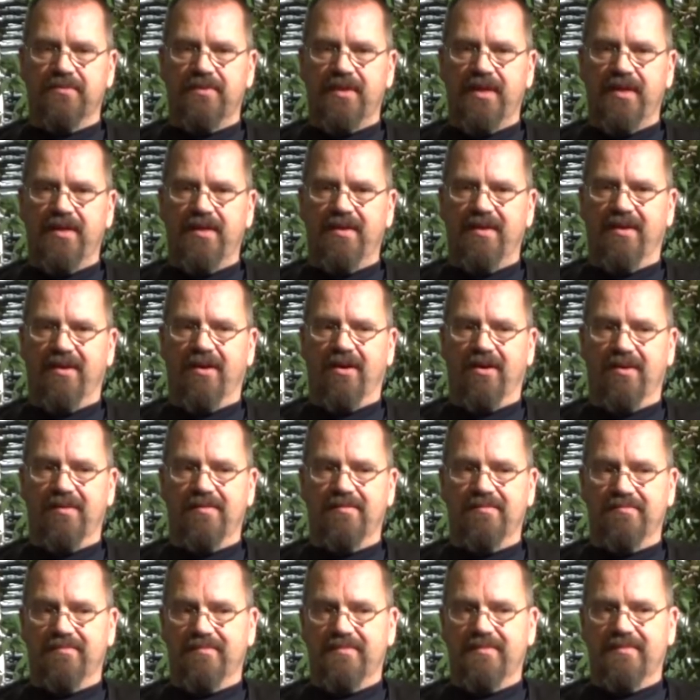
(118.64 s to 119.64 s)
they
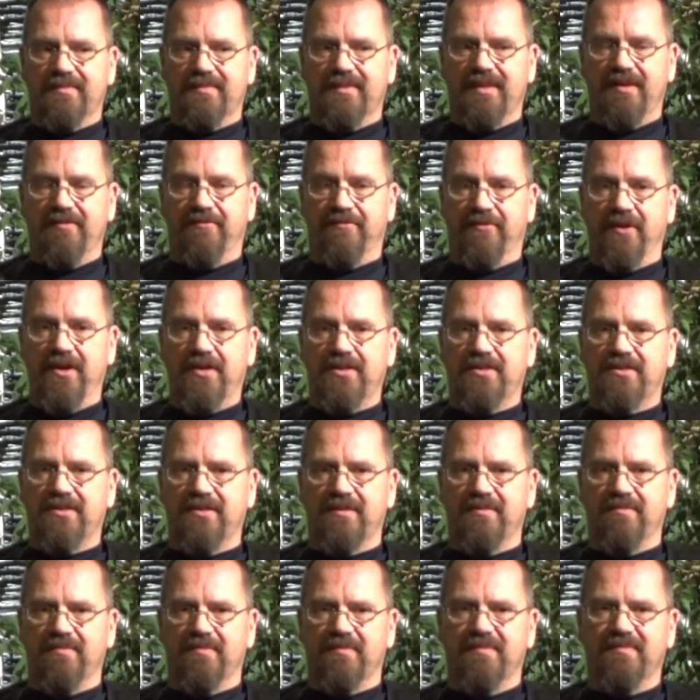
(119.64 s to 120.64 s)
are
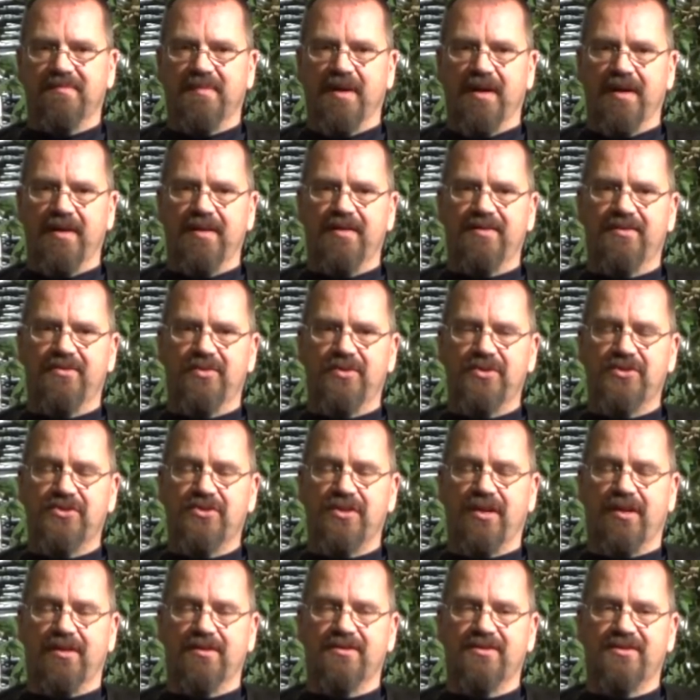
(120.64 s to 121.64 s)
affected by the
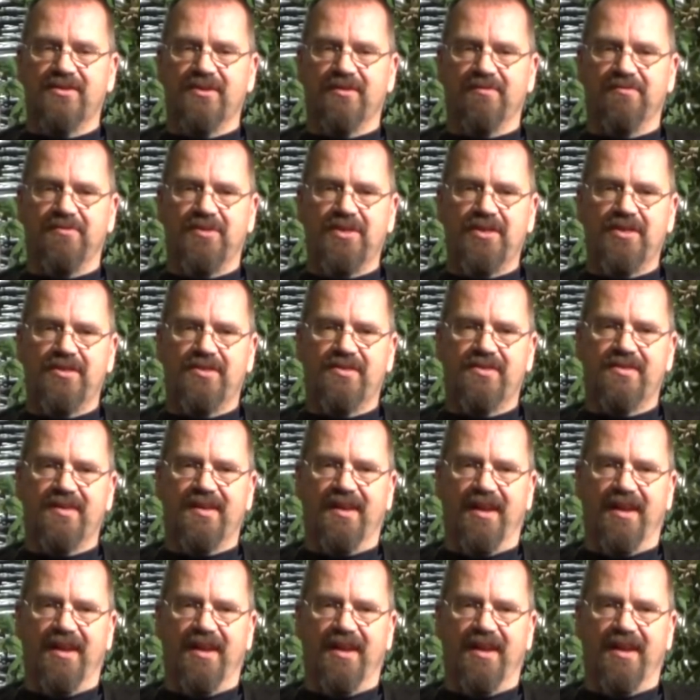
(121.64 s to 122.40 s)
results of these